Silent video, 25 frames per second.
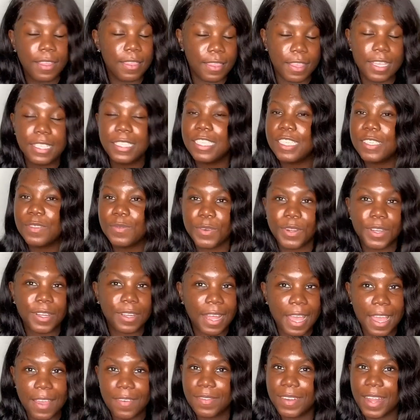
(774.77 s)
this is real
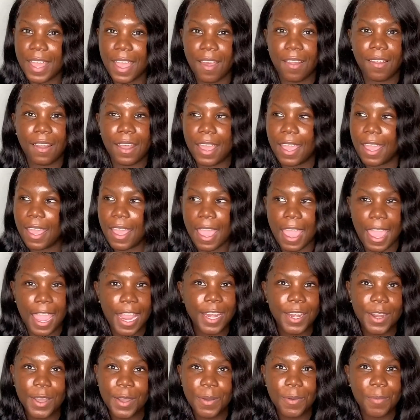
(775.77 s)
life now. Like,
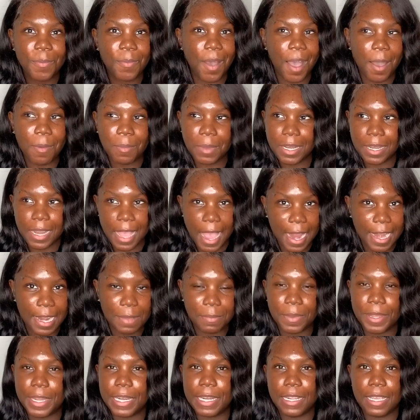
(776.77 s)
ain't no mommy, daddy
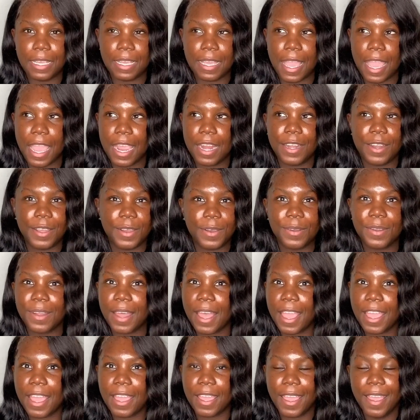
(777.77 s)
money, ain't no
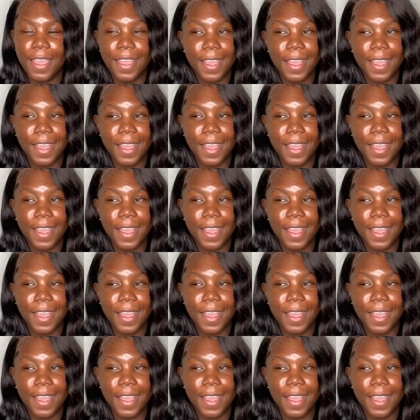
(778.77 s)
like,